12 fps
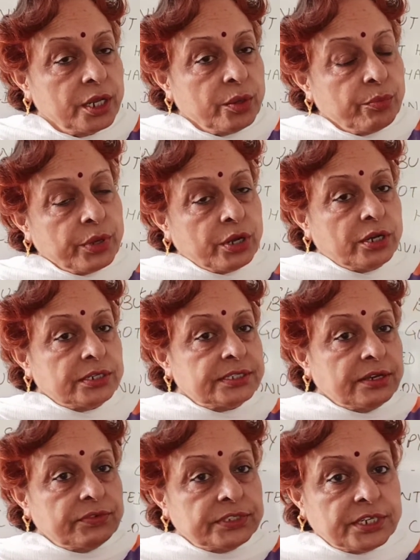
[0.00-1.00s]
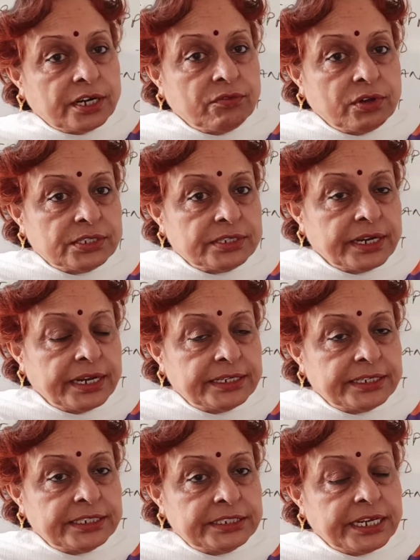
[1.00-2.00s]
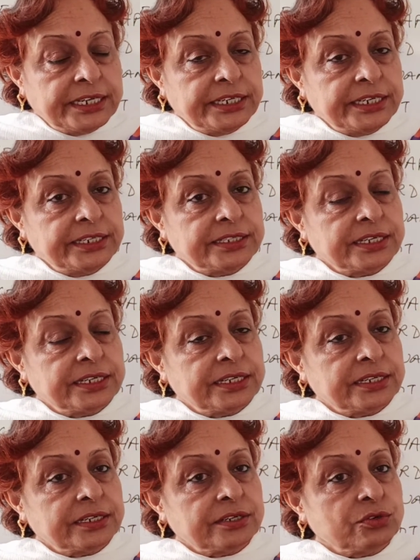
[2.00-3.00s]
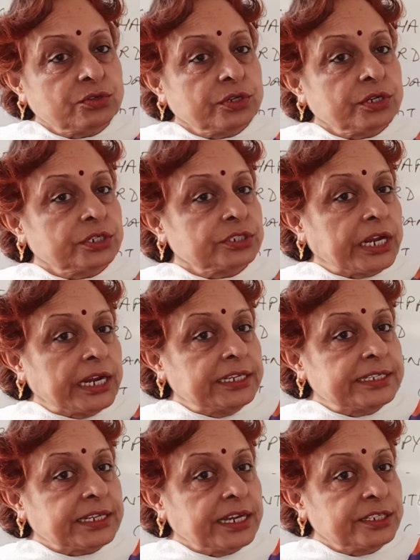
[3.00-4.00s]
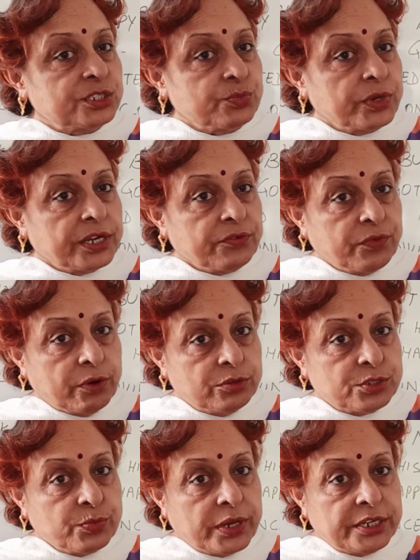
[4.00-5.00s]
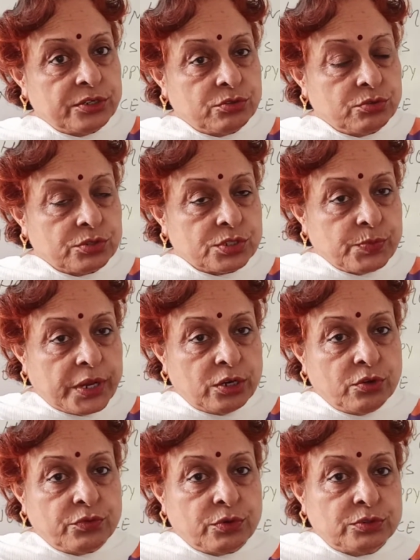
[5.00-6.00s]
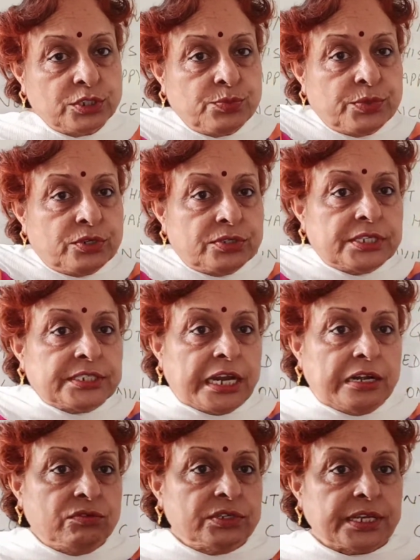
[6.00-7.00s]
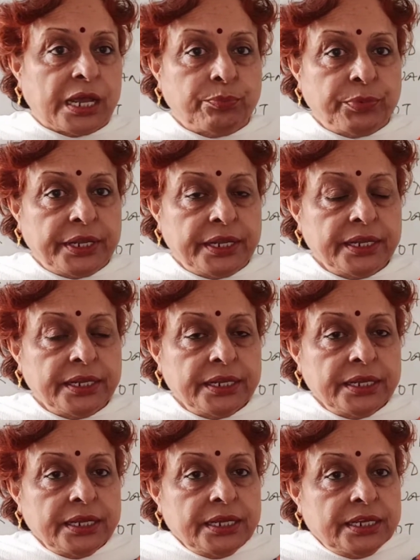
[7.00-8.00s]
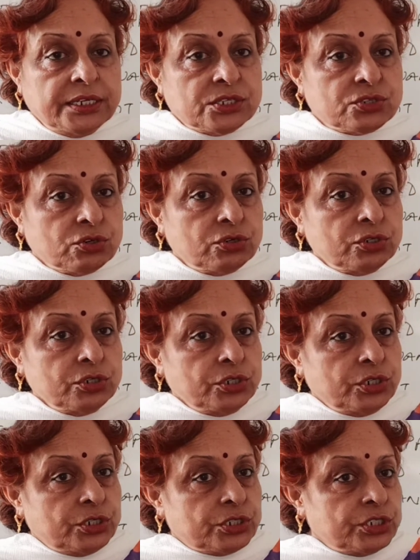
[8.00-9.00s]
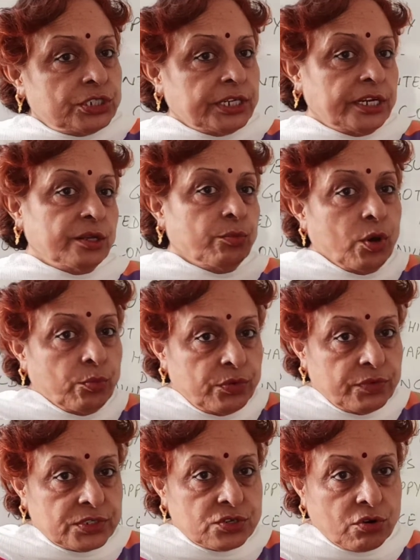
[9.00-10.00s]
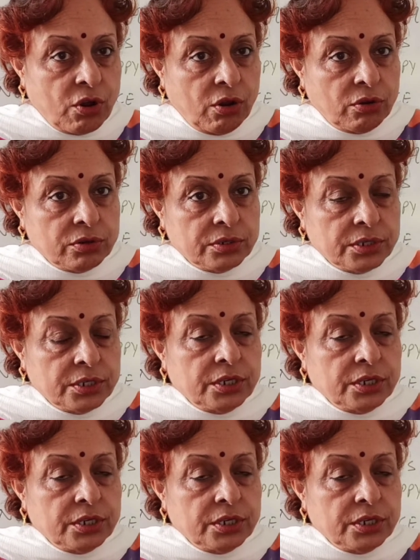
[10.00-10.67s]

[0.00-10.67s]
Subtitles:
because the wizard was right in changing the child skunk's foul smell into smell of roses, because the child was happy. So she said the mommy was wrong.